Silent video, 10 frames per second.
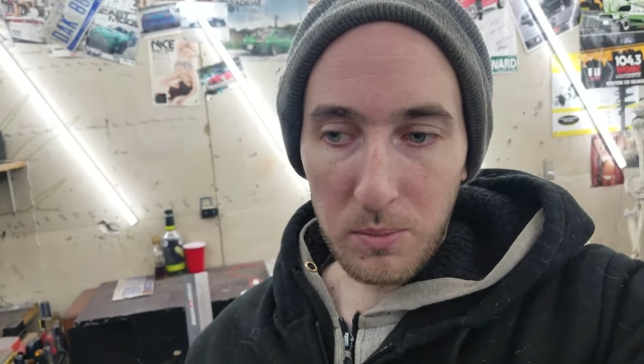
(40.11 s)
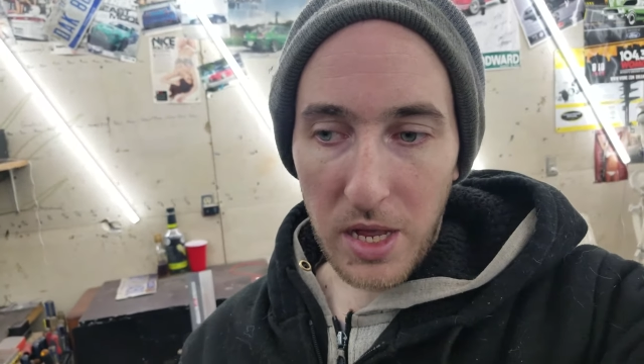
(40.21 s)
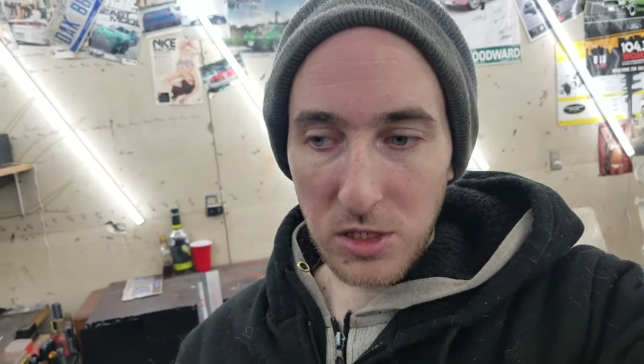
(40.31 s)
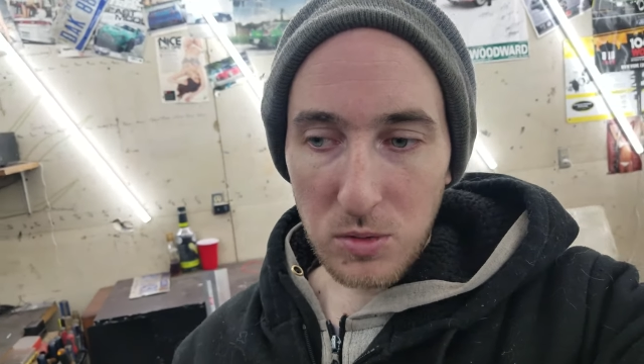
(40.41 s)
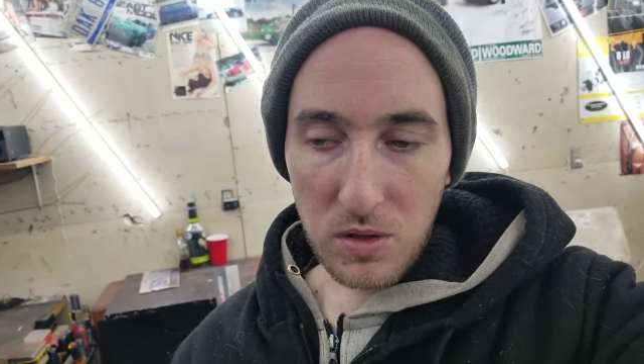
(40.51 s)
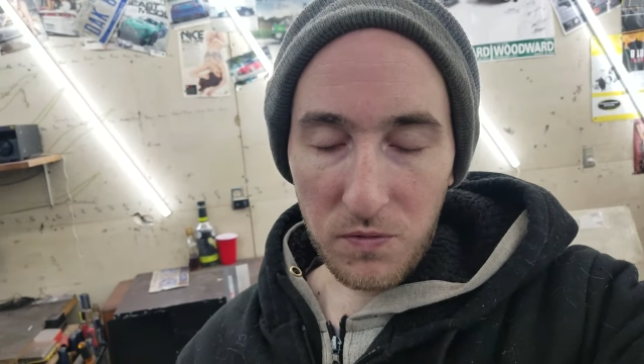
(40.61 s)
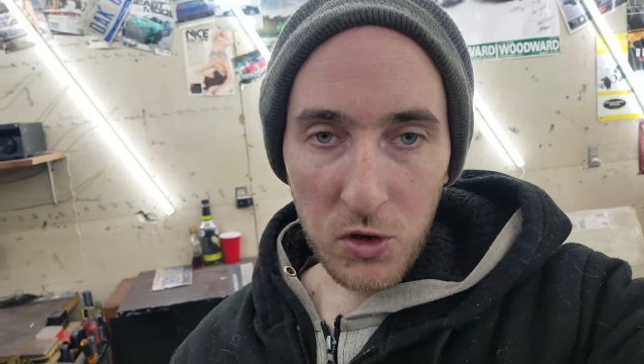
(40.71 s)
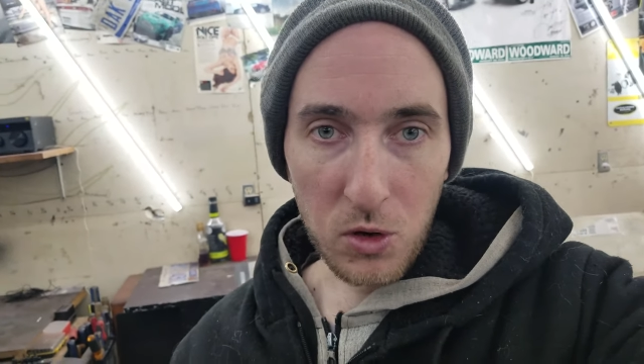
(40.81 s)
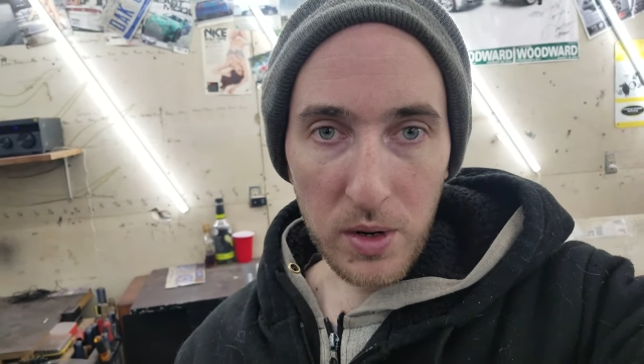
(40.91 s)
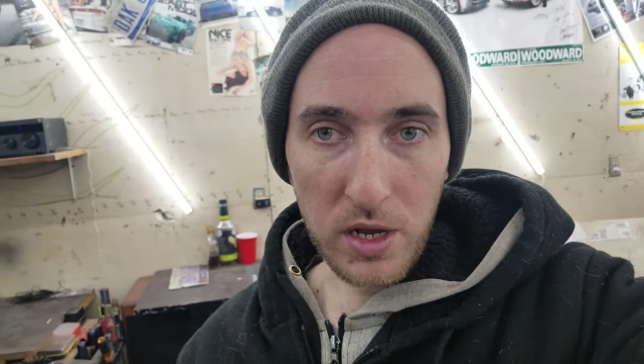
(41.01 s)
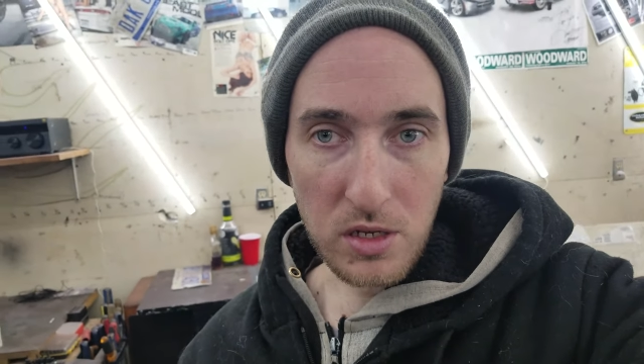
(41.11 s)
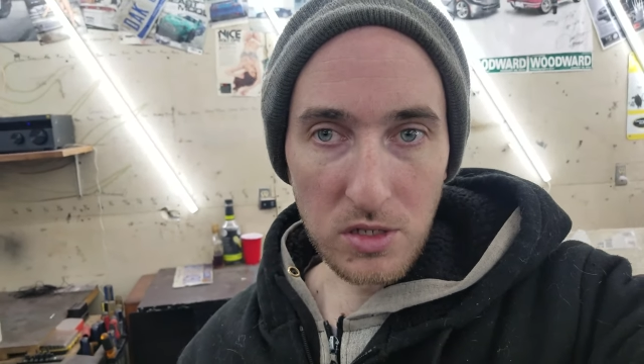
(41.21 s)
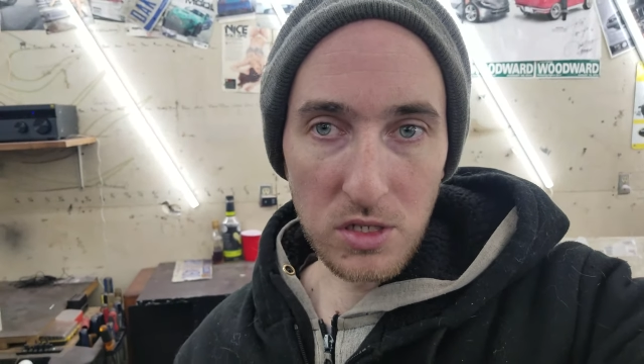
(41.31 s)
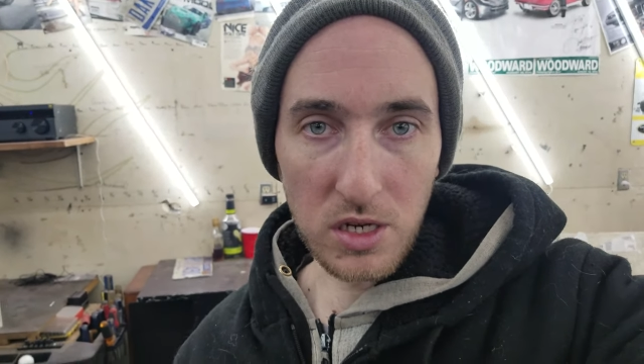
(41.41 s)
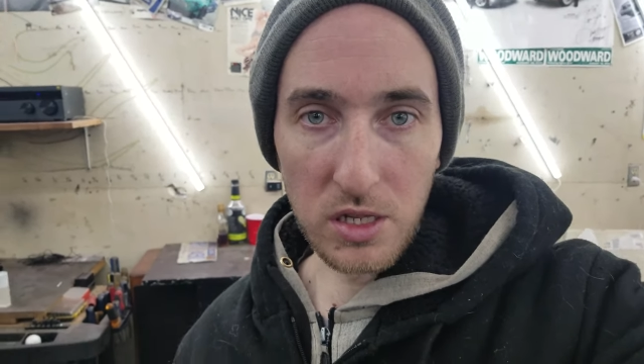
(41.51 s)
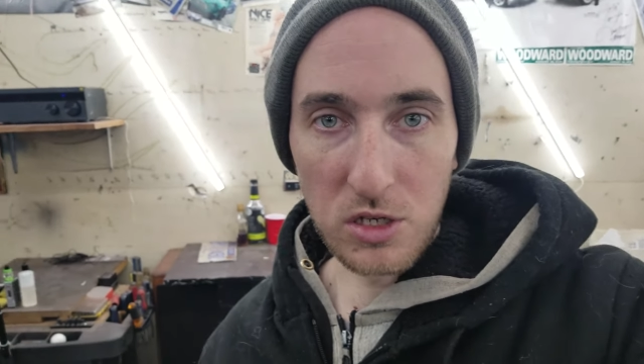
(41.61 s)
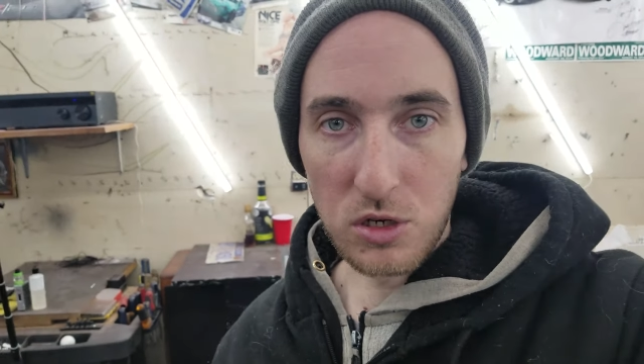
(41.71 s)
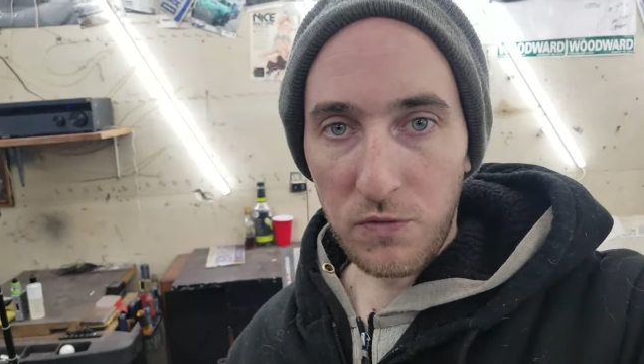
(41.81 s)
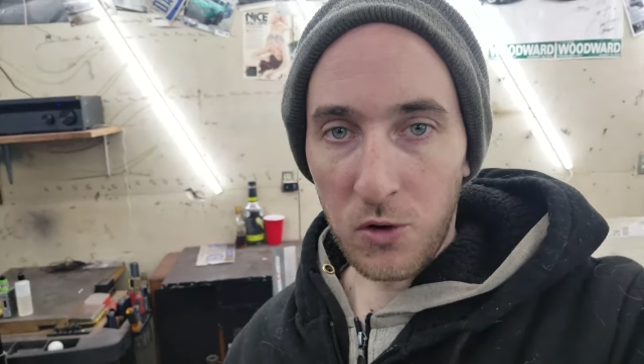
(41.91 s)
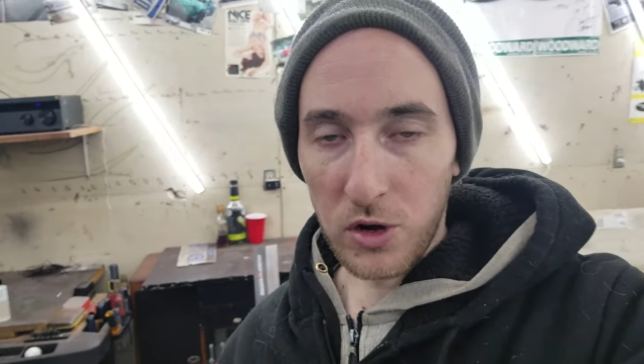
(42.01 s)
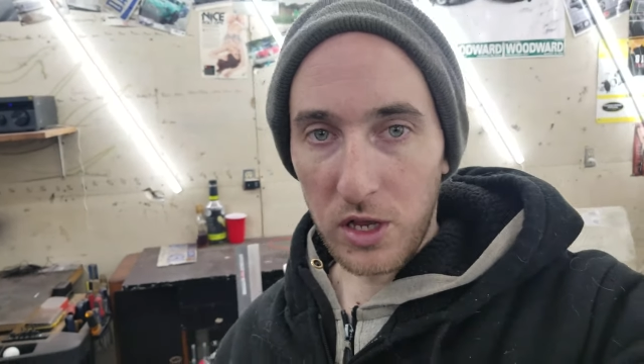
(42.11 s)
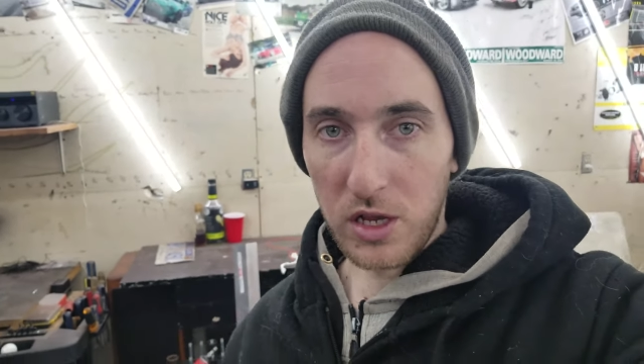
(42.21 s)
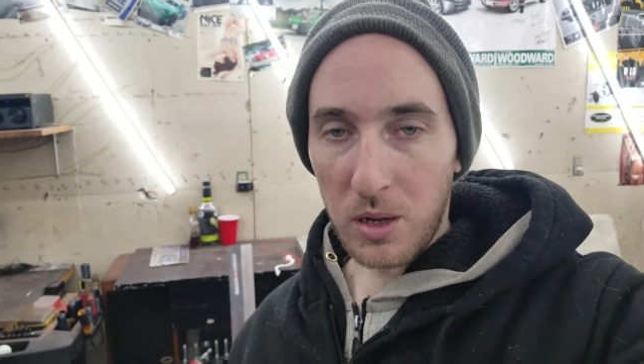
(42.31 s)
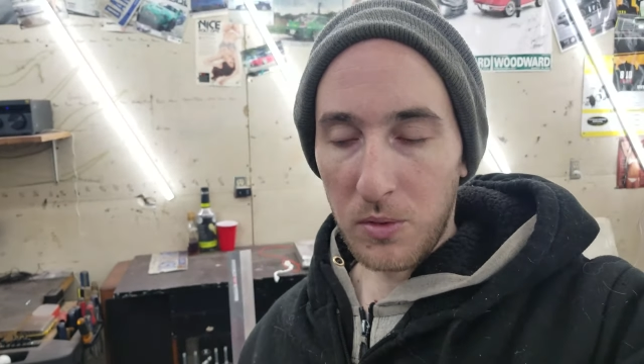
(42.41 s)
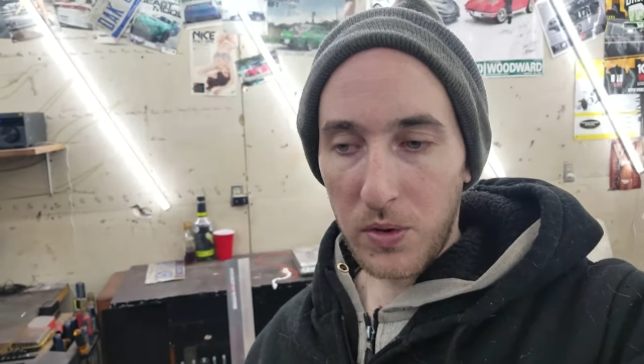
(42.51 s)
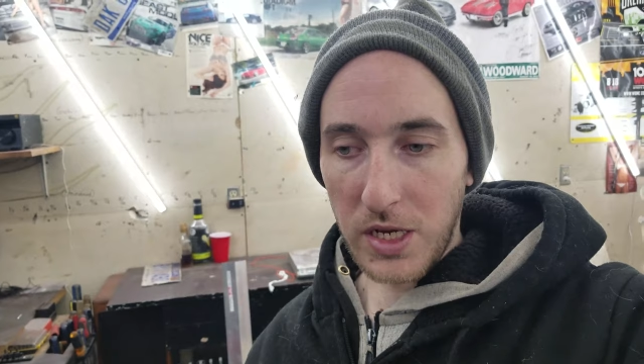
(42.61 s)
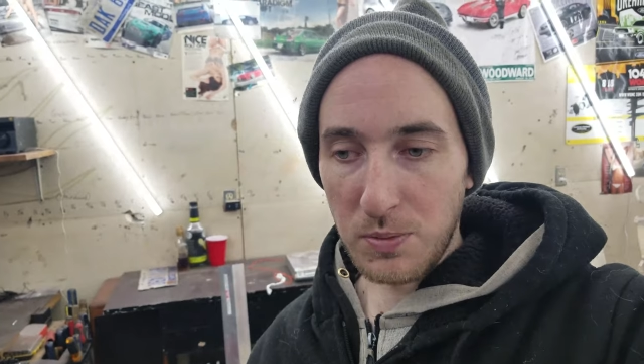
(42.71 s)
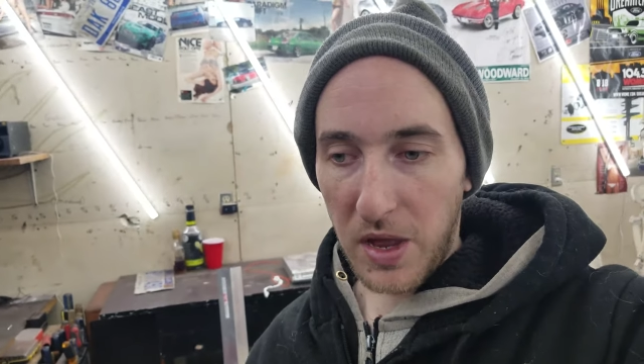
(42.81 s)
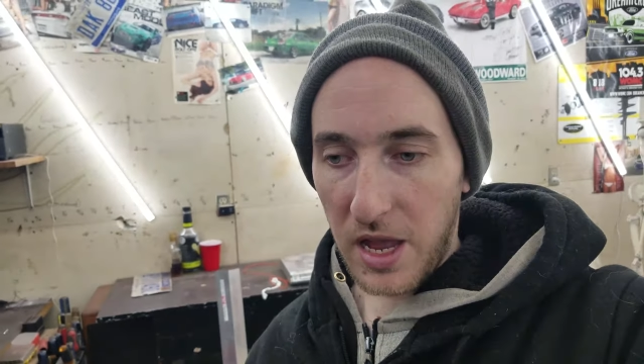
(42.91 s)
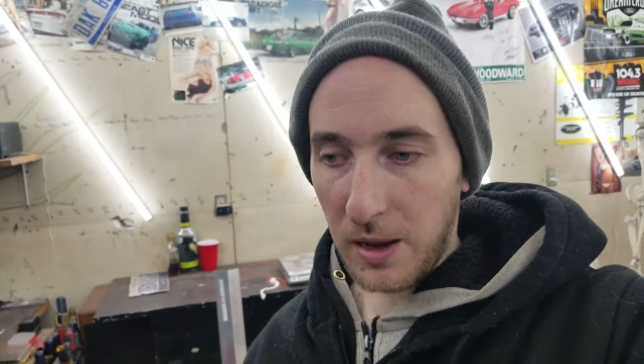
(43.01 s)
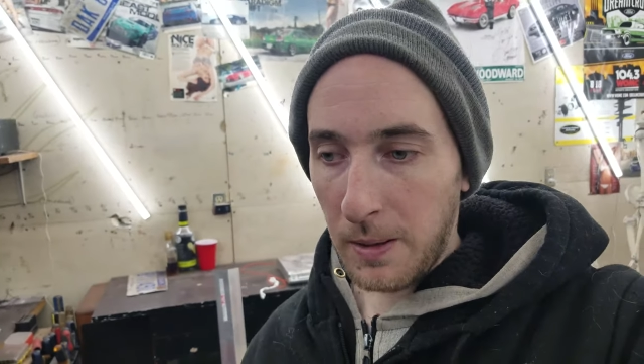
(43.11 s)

messed with the fuel rails in the 240 a couple weeks back,